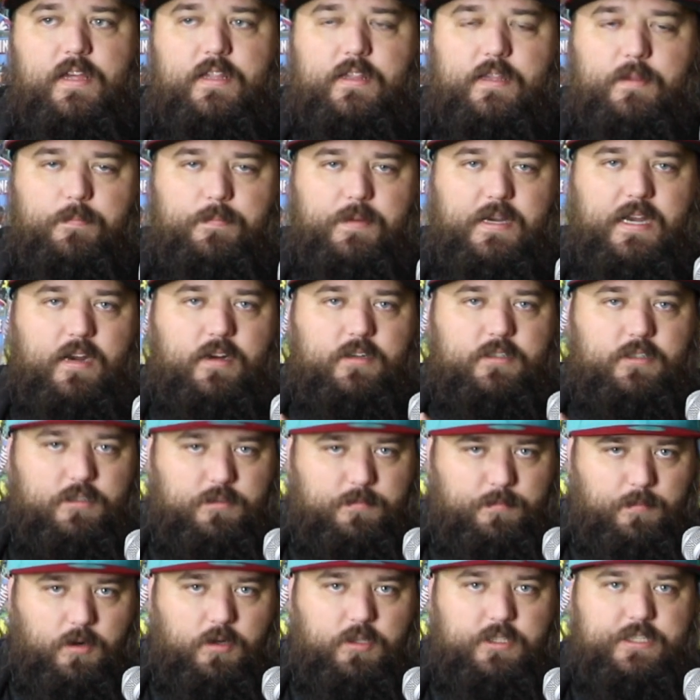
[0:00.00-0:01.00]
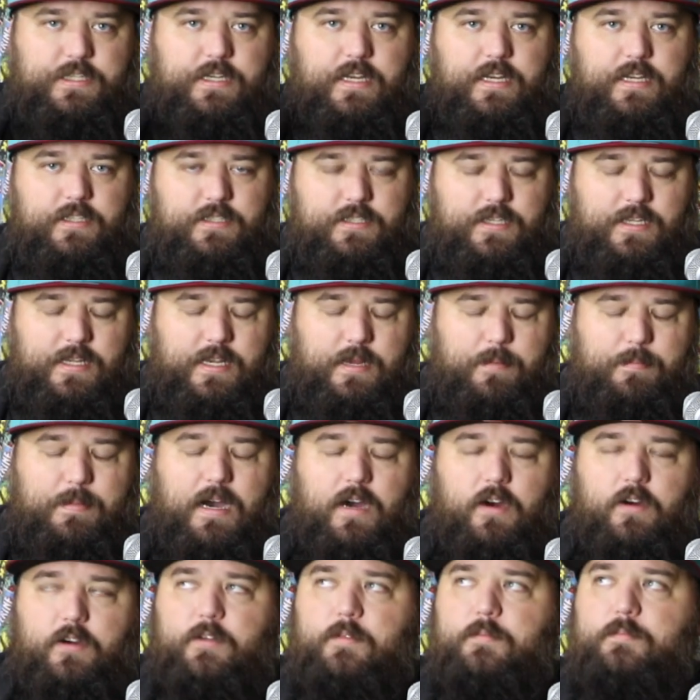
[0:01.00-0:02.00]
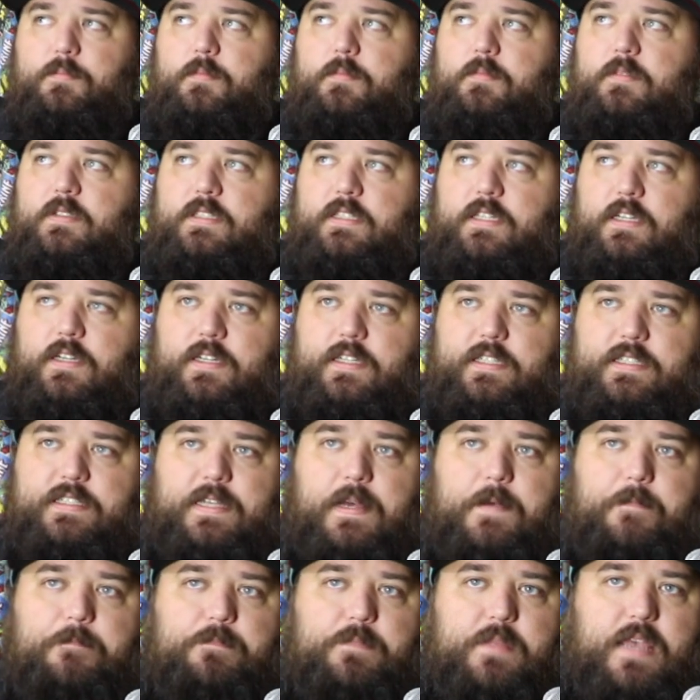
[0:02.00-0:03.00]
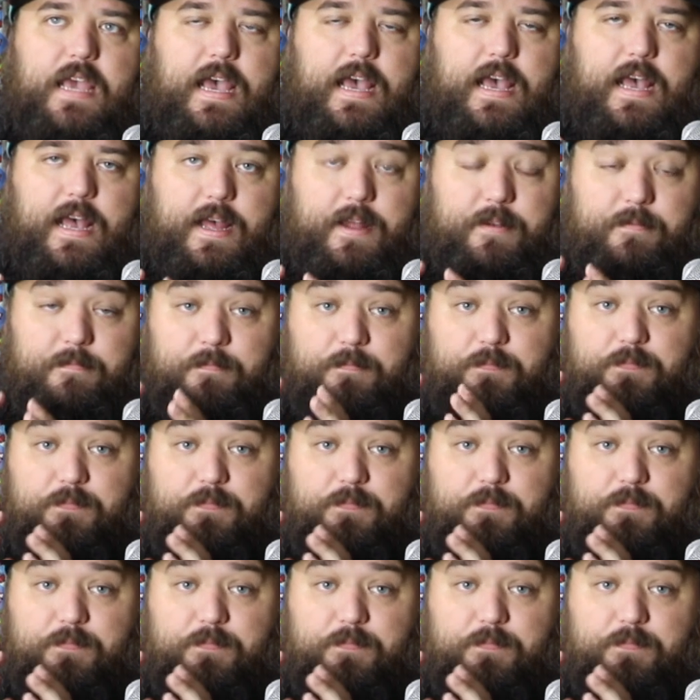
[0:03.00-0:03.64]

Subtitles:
the characters merging into the Amalgam series, and